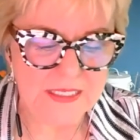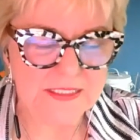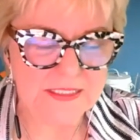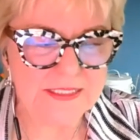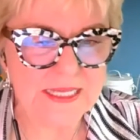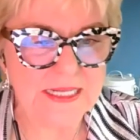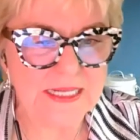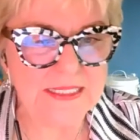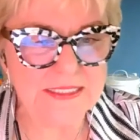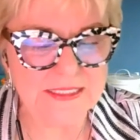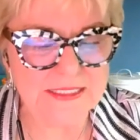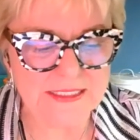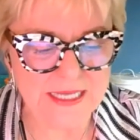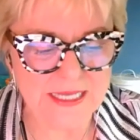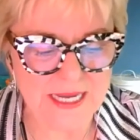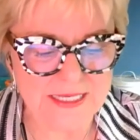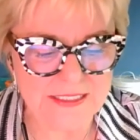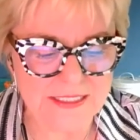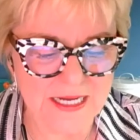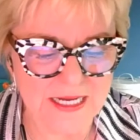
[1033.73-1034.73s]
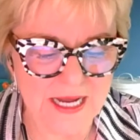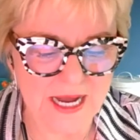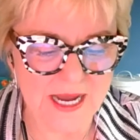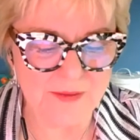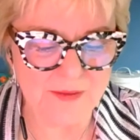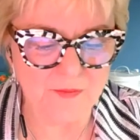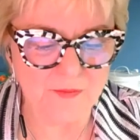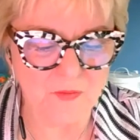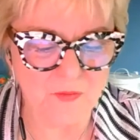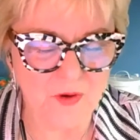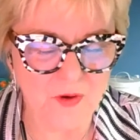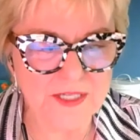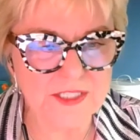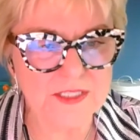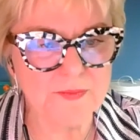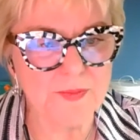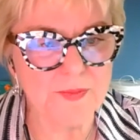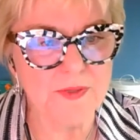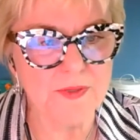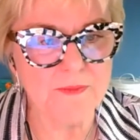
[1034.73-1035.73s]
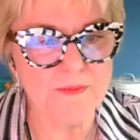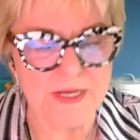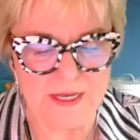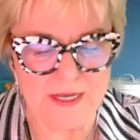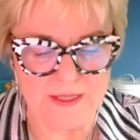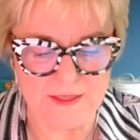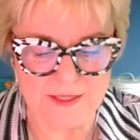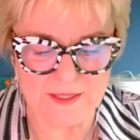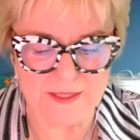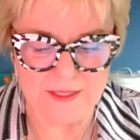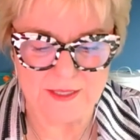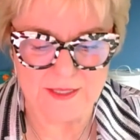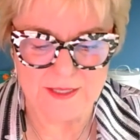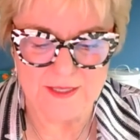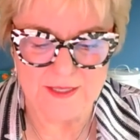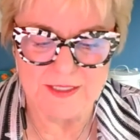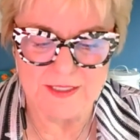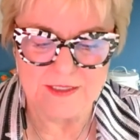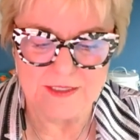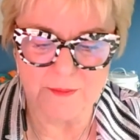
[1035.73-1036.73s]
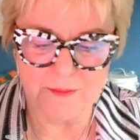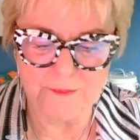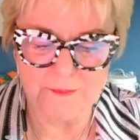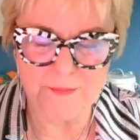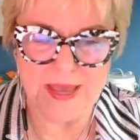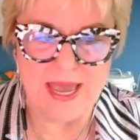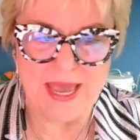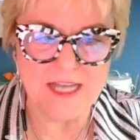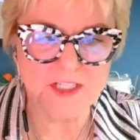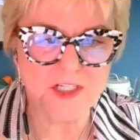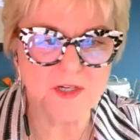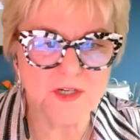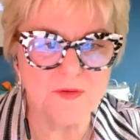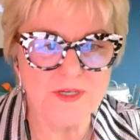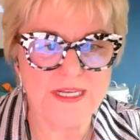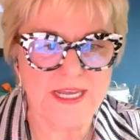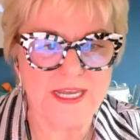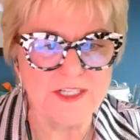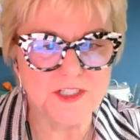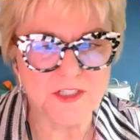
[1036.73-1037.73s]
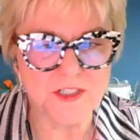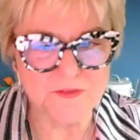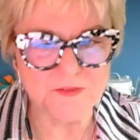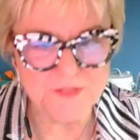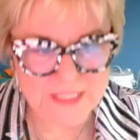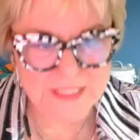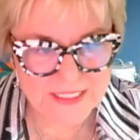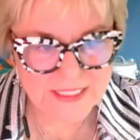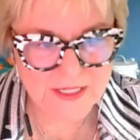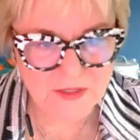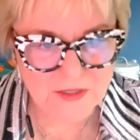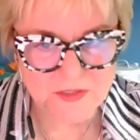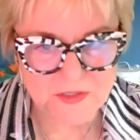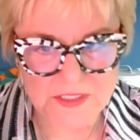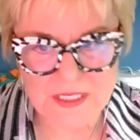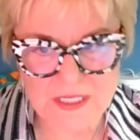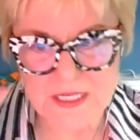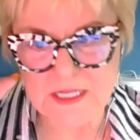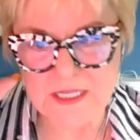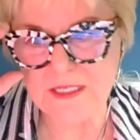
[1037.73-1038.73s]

Set aside time once per month to batch create your videos.